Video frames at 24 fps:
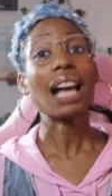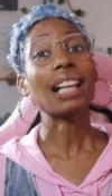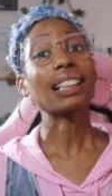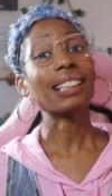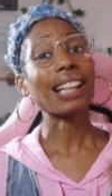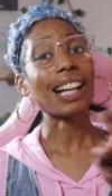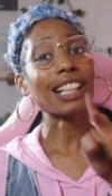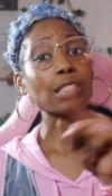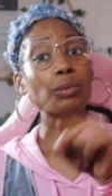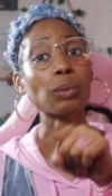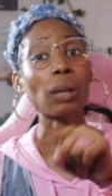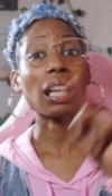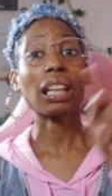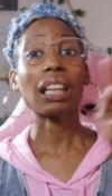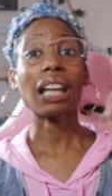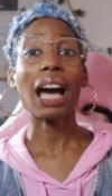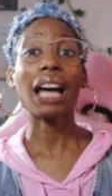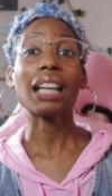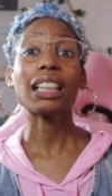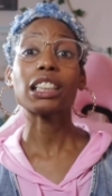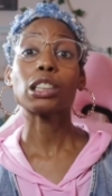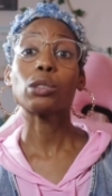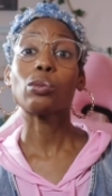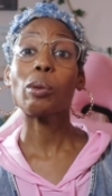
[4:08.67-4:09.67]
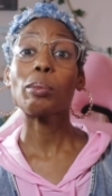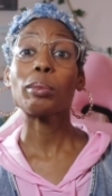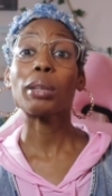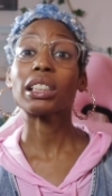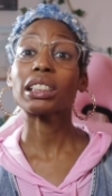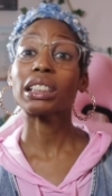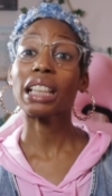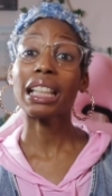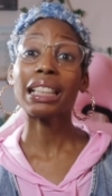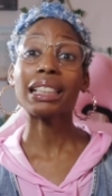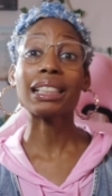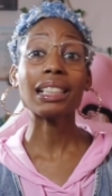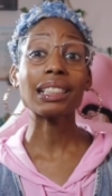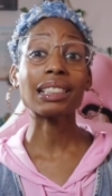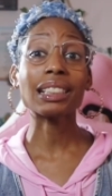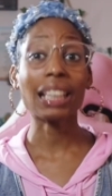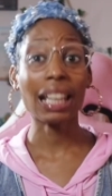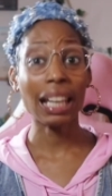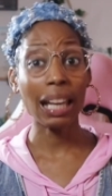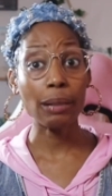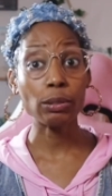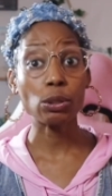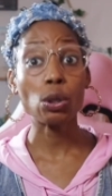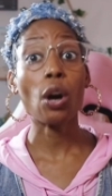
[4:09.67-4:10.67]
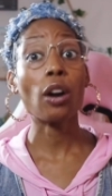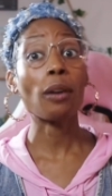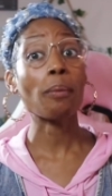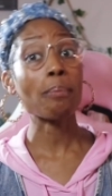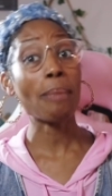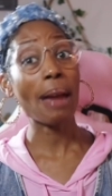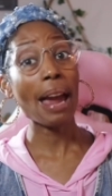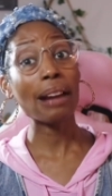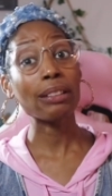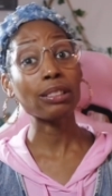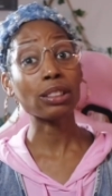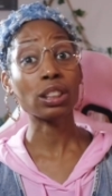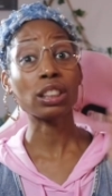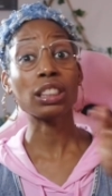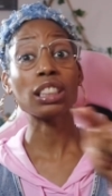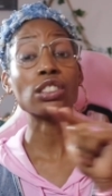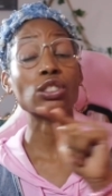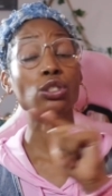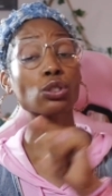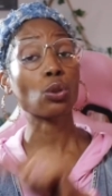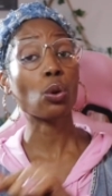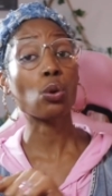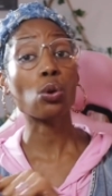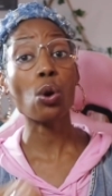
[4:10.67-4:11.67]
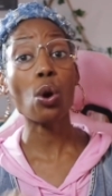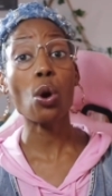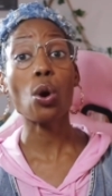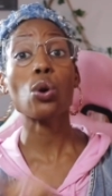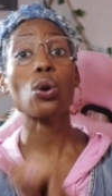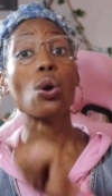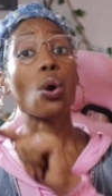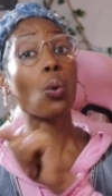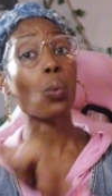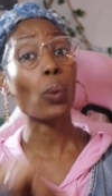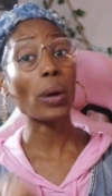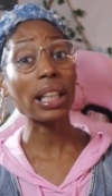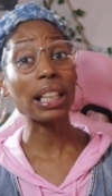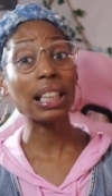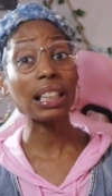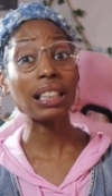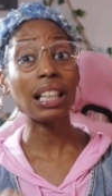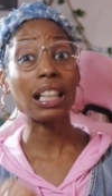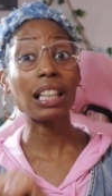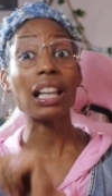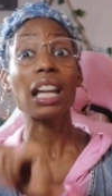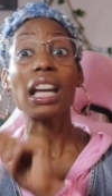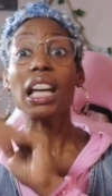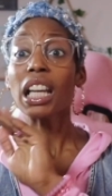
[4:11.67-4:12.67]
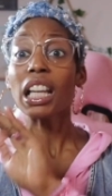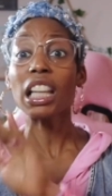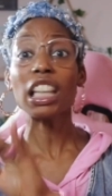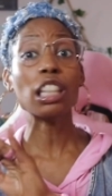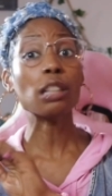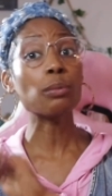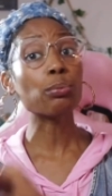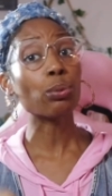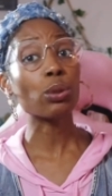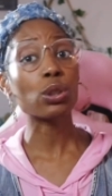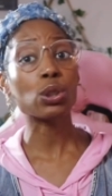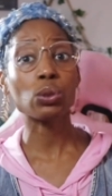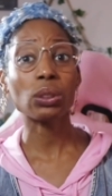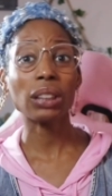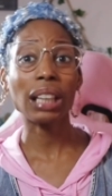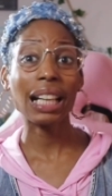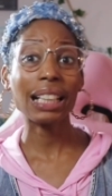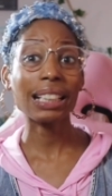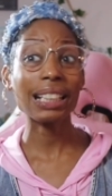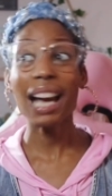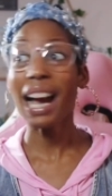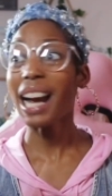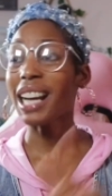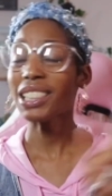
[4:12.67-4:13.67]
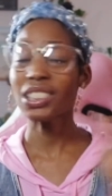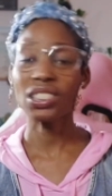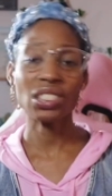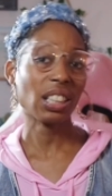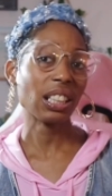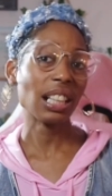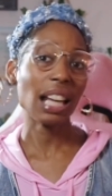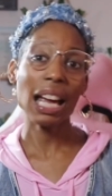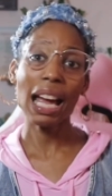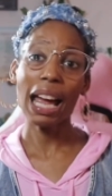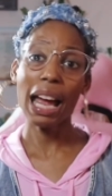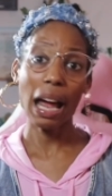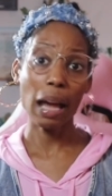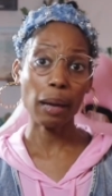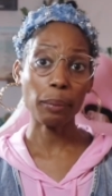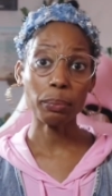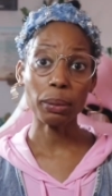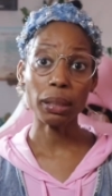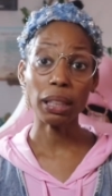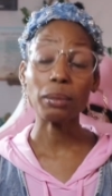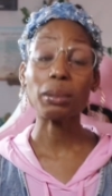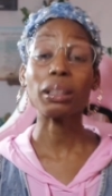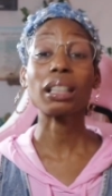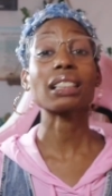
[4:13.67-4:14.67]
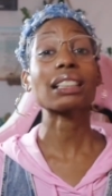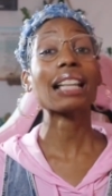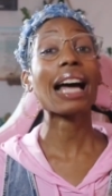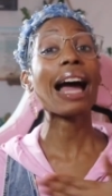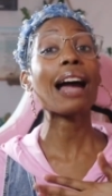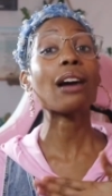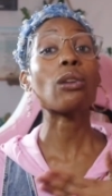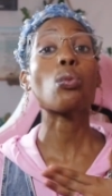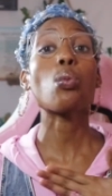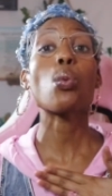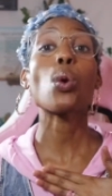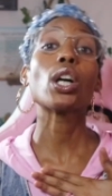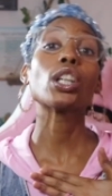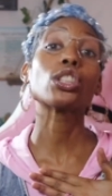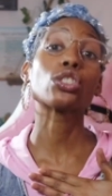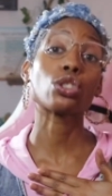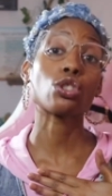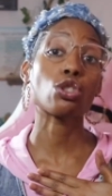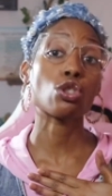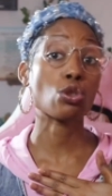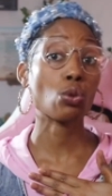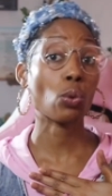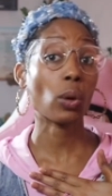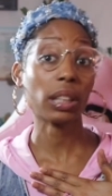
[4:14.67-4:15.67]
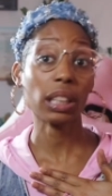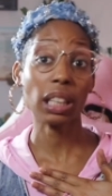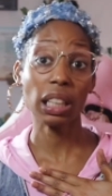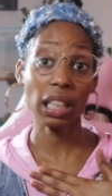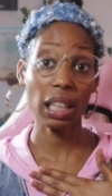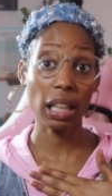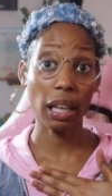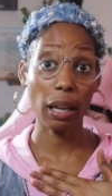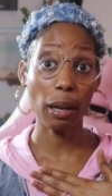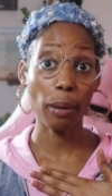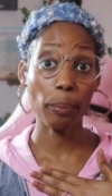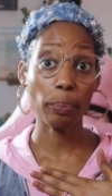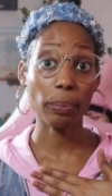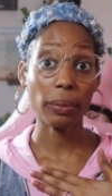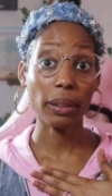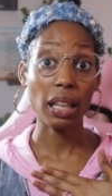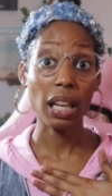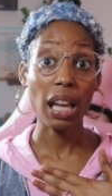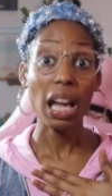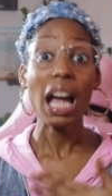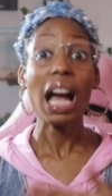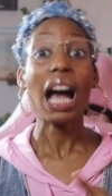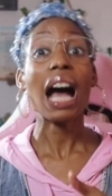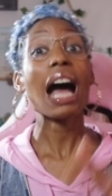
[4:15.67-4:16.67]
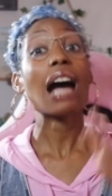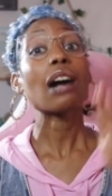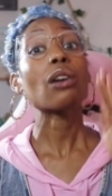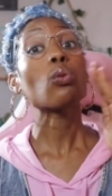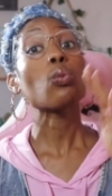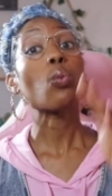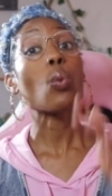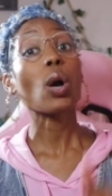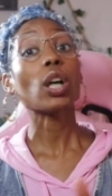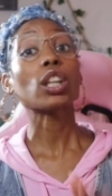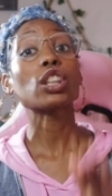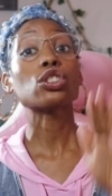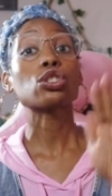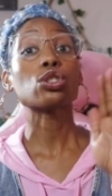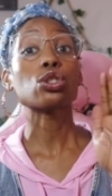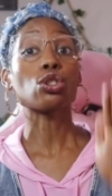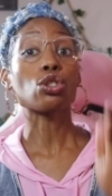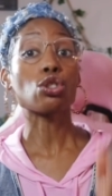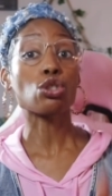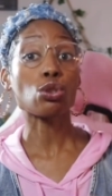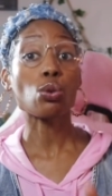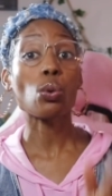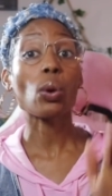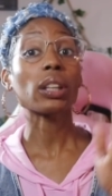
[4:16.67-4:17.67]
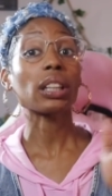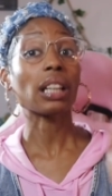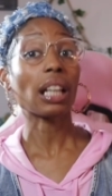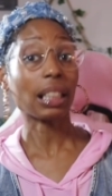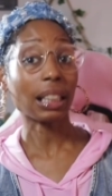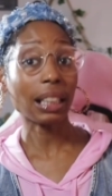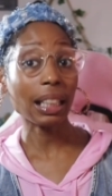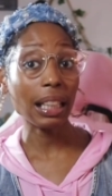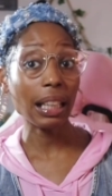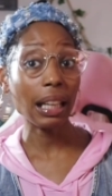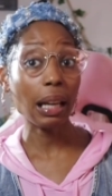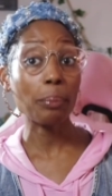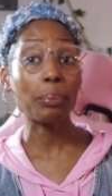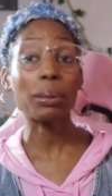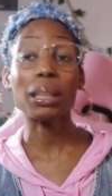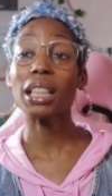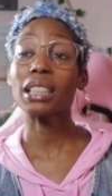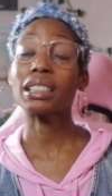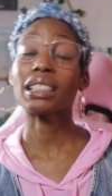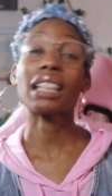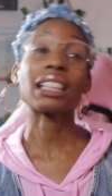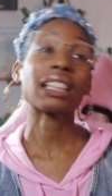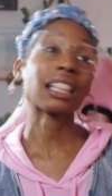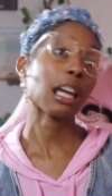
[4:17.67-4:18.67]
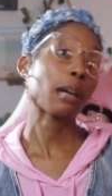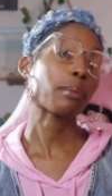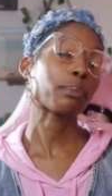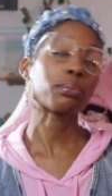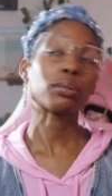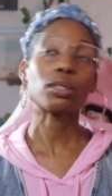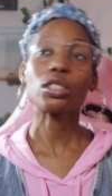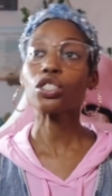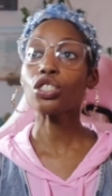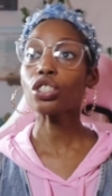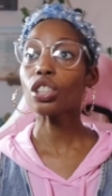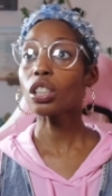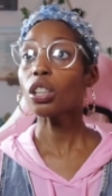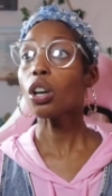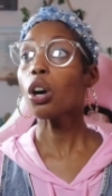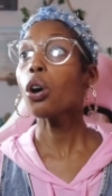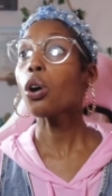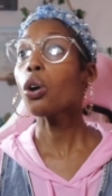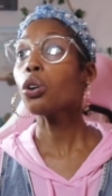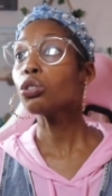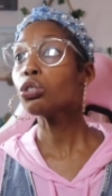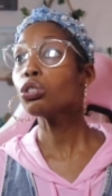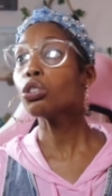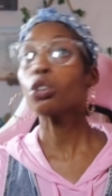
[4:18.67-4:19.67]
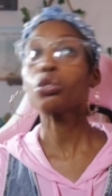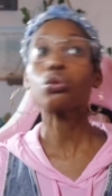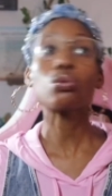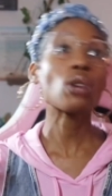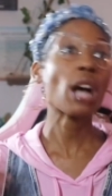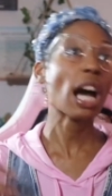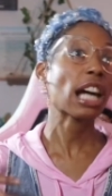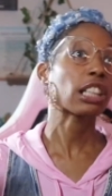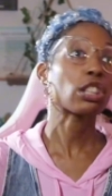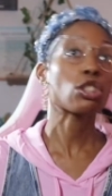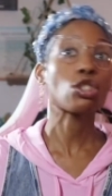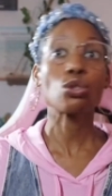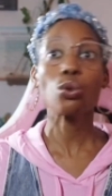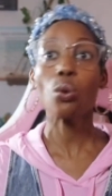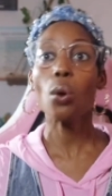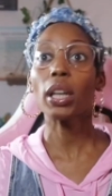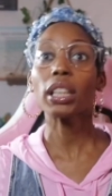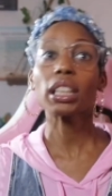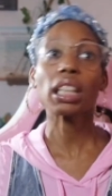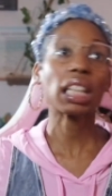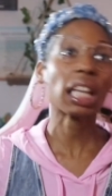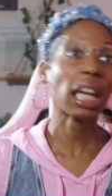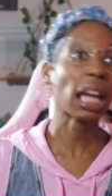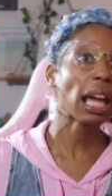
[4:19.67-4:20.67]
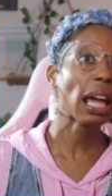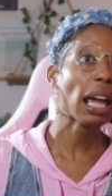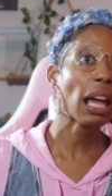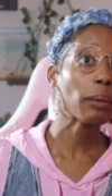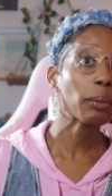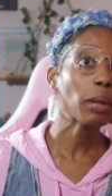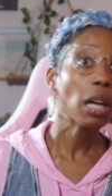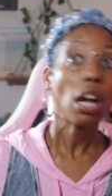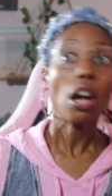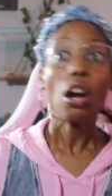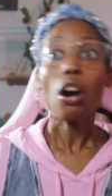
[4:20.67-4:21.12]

And that's why a lot of these women that's in these camps are married to these so-called awakening Hebrews or like guys. They're not happy because I want to join the camp. I wanted to join a camp because they kept pushing, oh, you know, you got to join the camp.